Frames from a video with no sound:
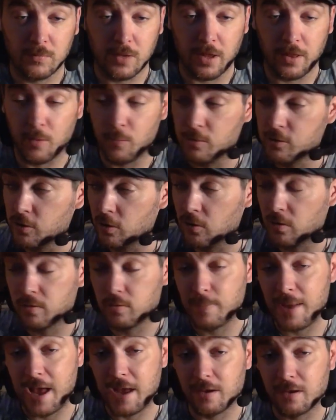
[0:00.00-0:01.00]
and then when she
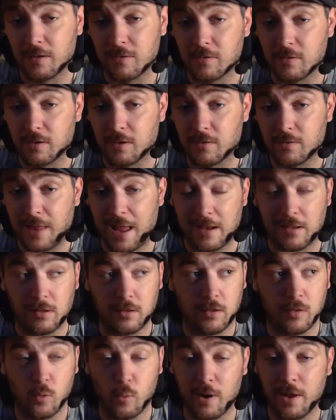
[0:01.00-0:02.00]
looks back, it's
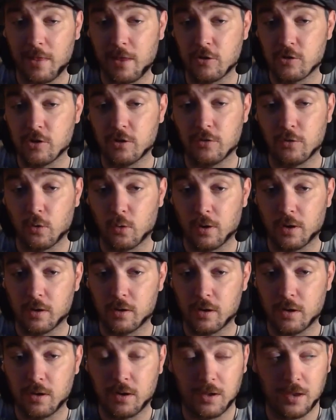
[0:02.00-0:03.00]
exactly the way that she saw it
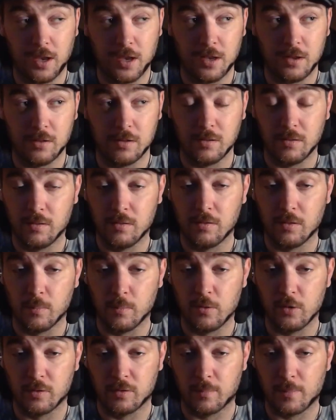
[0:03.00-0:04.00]
in the
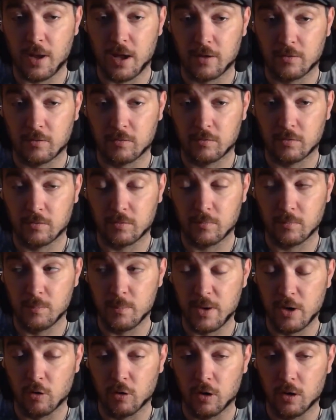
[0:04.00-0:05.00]
music box
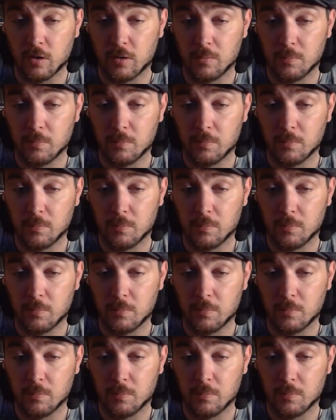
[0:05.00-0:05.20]
mirror.